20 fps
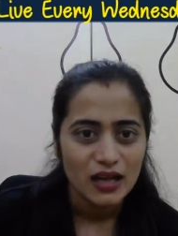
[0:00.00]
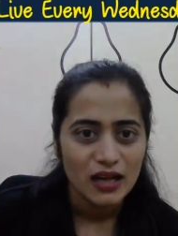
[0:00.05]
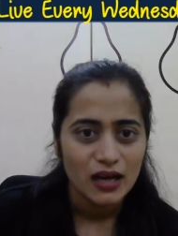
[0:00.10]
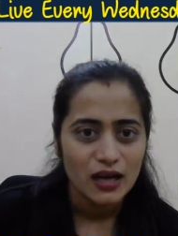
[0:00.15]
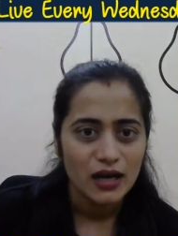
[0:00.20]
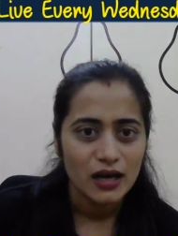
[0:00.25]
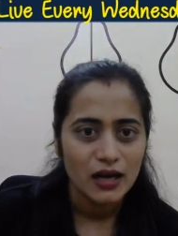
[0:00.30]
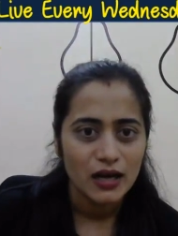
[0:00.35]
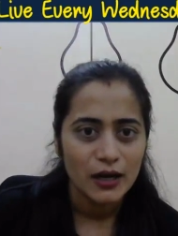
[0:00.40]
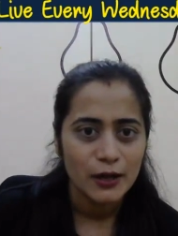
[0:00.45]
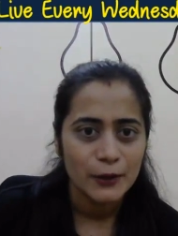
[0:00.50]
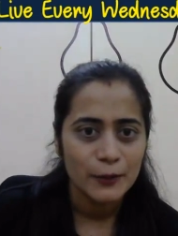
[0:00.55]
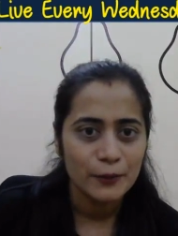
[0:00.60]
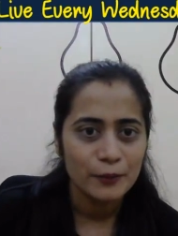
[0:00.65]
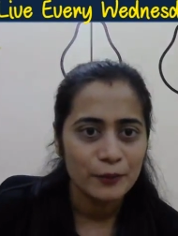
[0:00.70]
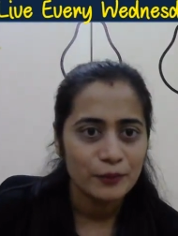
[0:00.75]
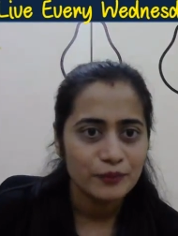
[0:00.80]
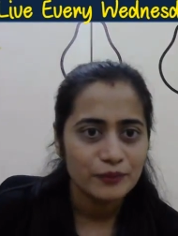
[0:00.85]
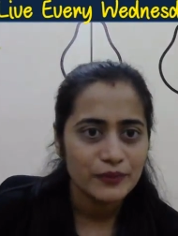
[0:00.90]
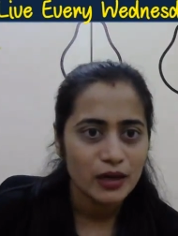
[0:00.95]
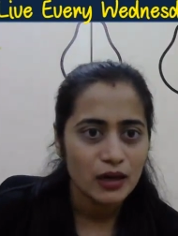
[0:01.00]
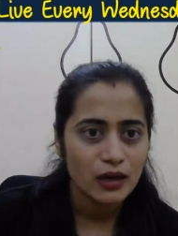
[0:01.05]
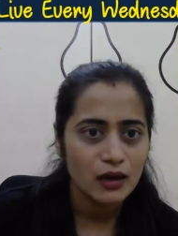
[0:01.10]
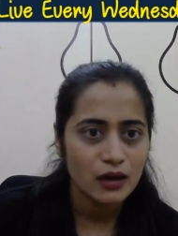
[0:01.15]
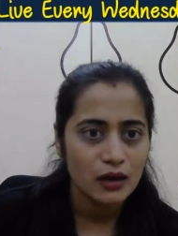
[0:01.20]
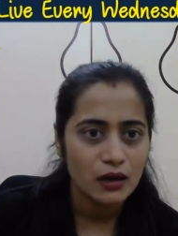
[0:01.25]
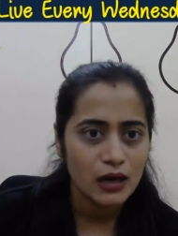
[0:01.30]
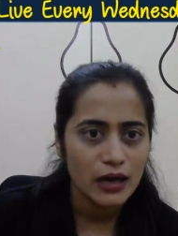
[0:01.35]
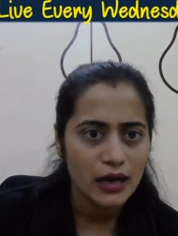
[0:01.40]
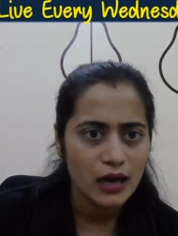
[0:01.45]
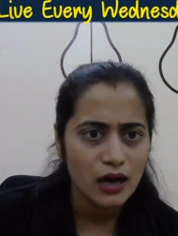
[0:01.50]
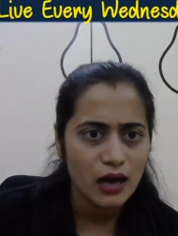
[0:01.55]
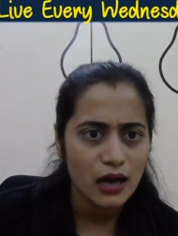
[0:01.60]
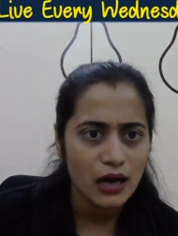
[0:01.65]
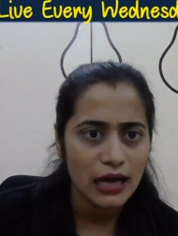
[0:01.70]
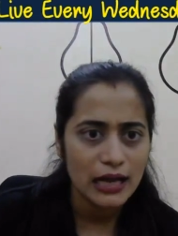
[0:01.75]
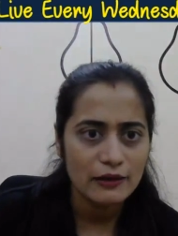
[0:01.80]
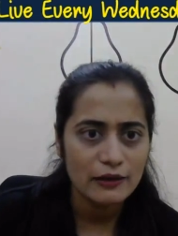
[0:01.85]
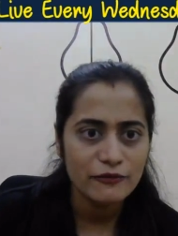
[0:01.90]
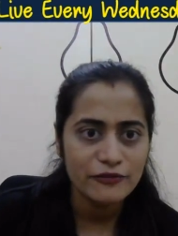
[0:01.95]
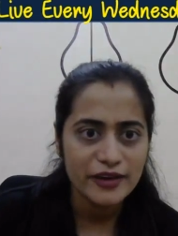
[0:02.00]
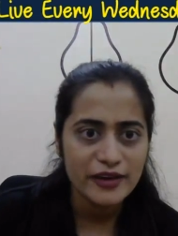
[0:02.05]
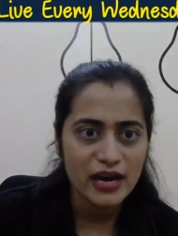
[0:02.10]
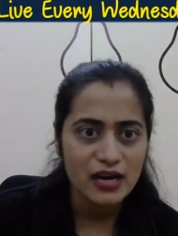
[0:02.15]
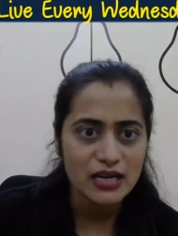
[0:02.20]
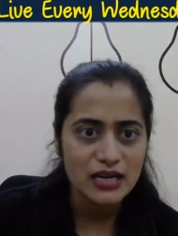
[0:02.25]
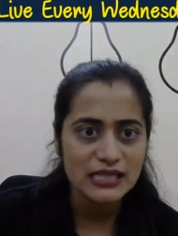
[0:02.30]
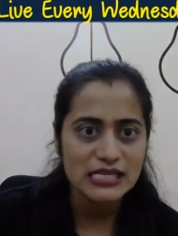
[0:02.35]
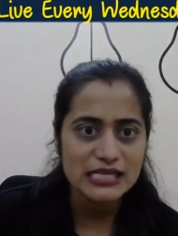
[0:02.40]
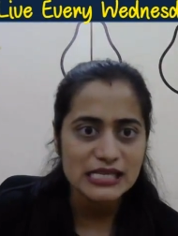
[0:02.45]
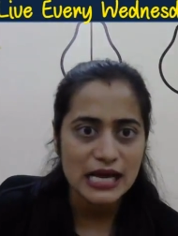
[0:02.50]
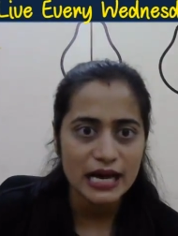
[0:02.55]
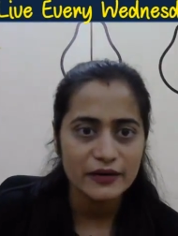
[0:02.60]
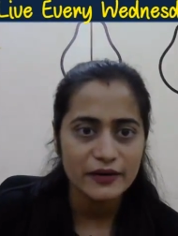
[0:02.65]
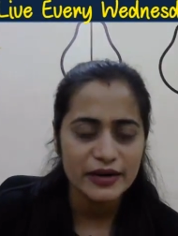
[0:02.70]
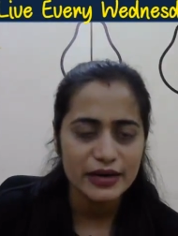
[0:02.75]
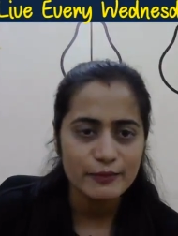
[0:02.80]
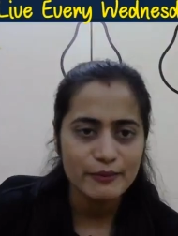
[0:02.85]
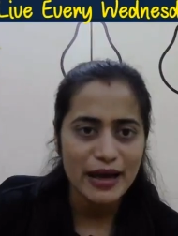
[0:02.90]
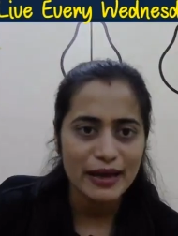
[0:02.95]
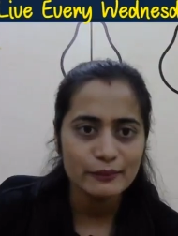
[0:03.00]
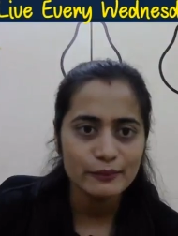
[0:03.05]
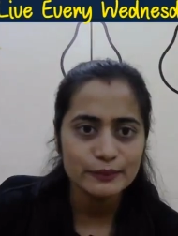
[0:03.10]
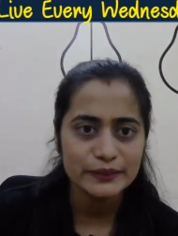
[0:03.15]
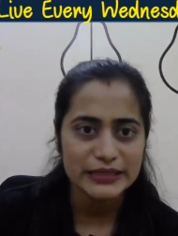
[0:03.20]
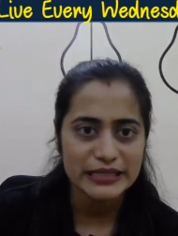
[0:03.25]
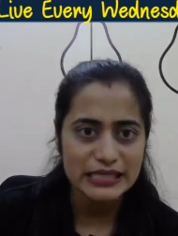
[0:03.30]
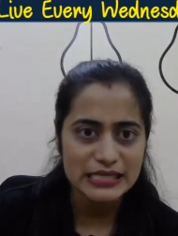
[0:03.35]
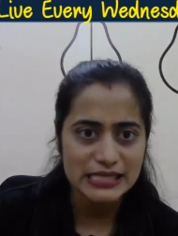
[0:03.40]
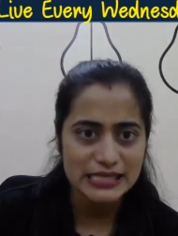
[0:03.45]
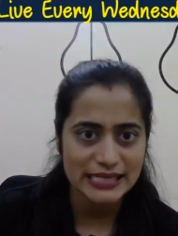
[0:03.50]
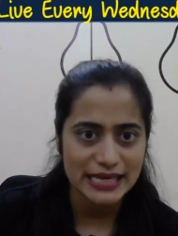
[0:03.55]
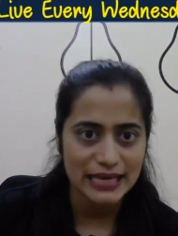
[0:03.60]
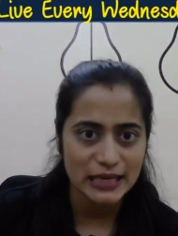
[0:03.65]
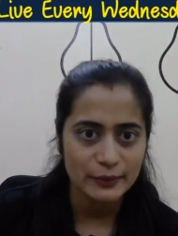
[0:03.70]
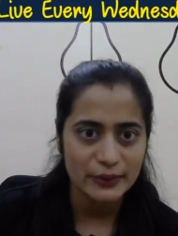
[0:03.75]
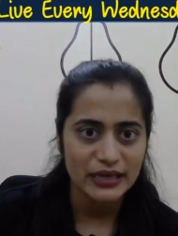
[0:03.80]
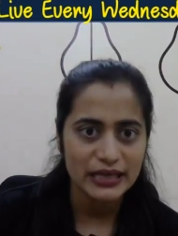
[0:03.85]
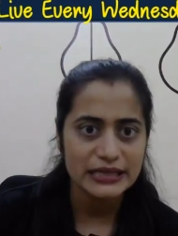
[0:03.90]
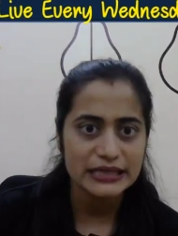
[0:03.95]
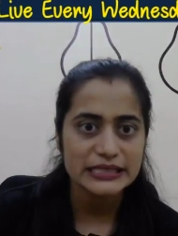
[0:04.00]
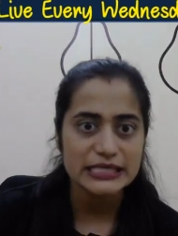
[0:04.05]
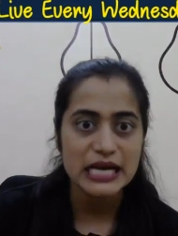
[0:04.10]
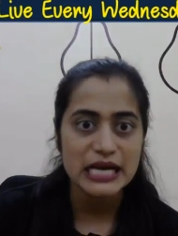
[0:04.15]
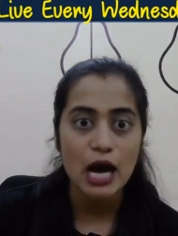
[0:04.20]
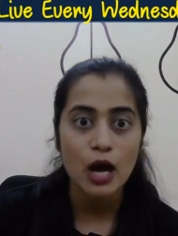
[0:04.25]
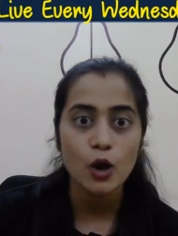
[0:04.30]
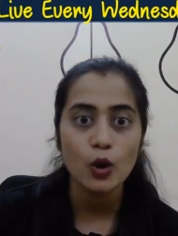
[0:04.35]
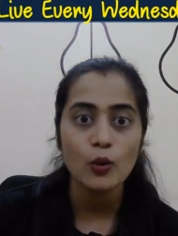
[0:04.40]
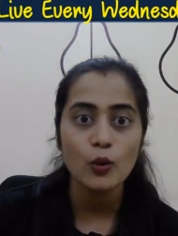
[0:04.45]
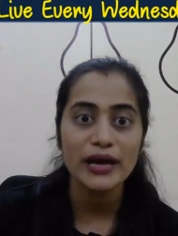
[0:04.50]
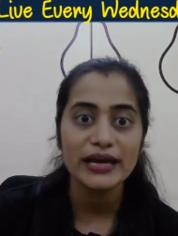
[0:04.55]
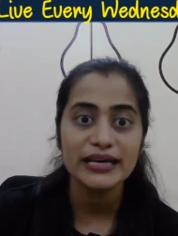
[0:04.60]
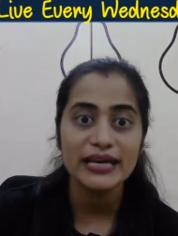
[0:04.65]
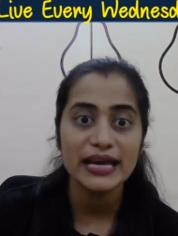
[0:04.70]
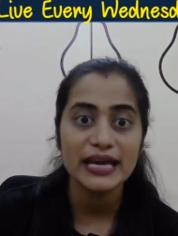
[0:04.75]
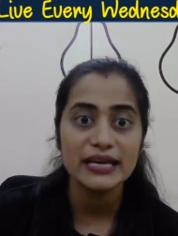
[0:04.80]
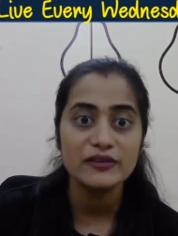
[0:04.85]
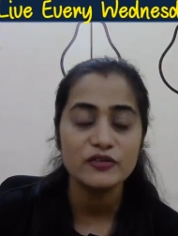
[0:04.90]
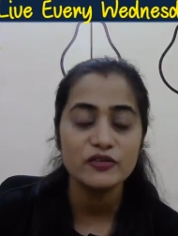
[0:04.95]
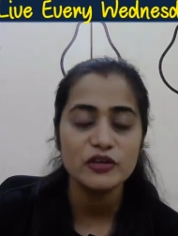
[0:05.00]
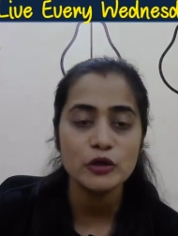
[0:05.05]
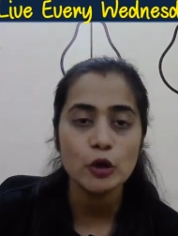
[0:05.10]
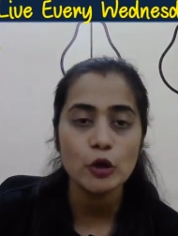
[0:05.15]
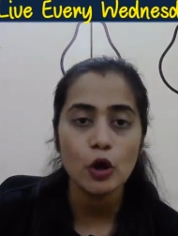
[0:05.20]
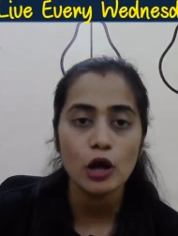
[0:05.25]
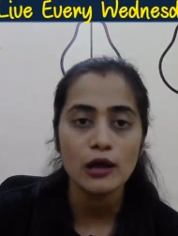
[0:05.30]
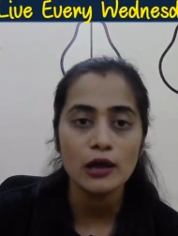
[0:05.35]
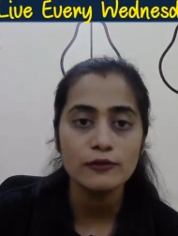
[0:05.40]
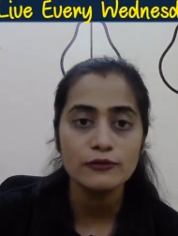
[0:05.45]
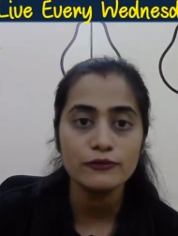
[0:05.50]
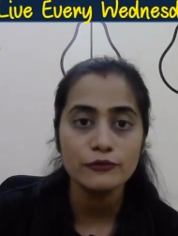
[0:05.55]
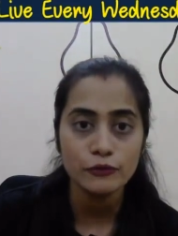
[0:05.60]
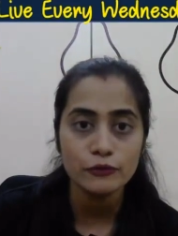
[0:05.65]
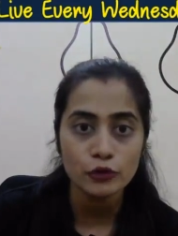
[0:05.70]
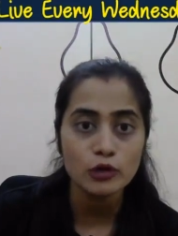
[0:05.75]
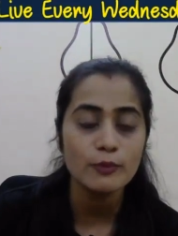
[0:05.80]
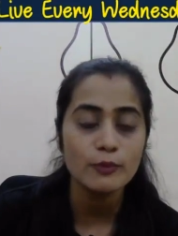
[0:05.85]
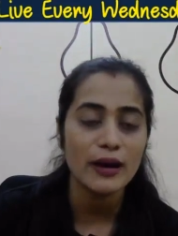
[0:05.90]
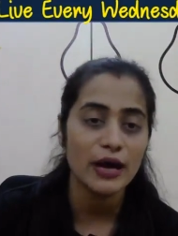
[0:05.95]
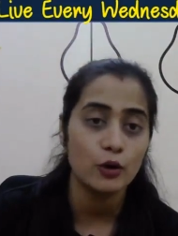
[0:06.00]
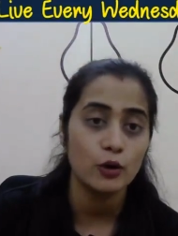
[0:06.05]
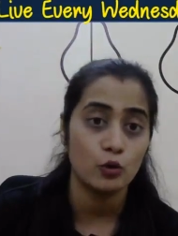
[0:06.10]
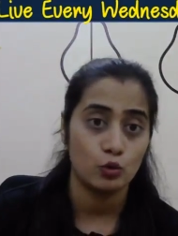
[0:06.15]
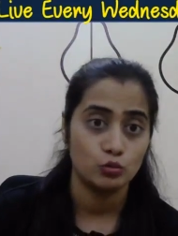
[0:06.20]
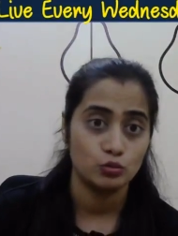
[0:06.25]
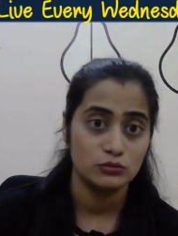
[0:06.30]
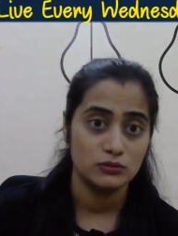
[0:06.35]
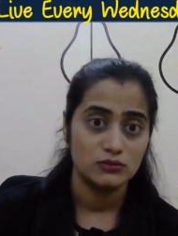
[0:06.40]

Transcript: Alfia Ansari, ma'am, please tell me that how I can recall full bio.